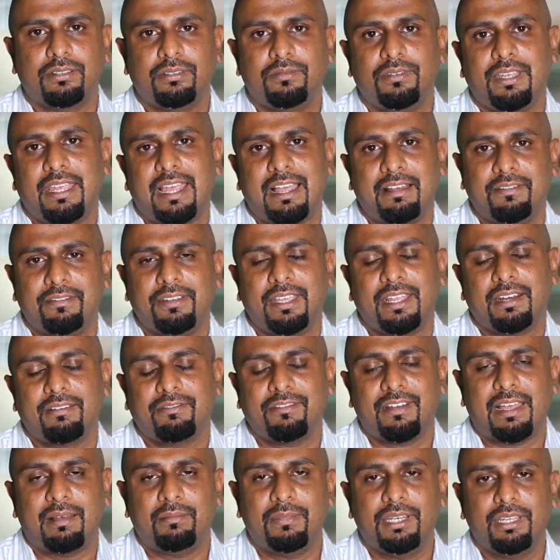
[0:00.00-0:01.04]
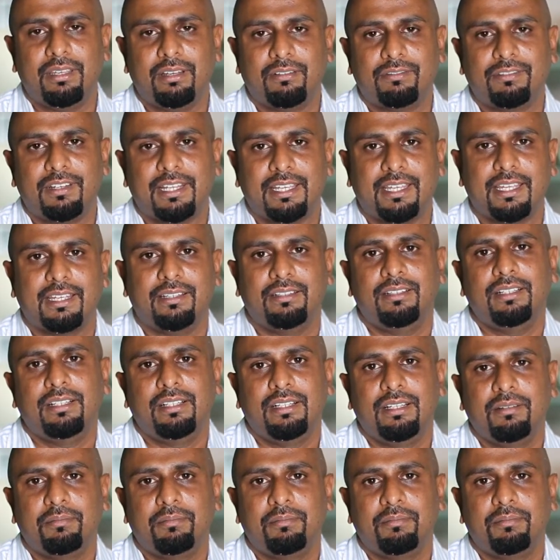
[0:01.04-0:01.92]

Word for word: So we are a family of like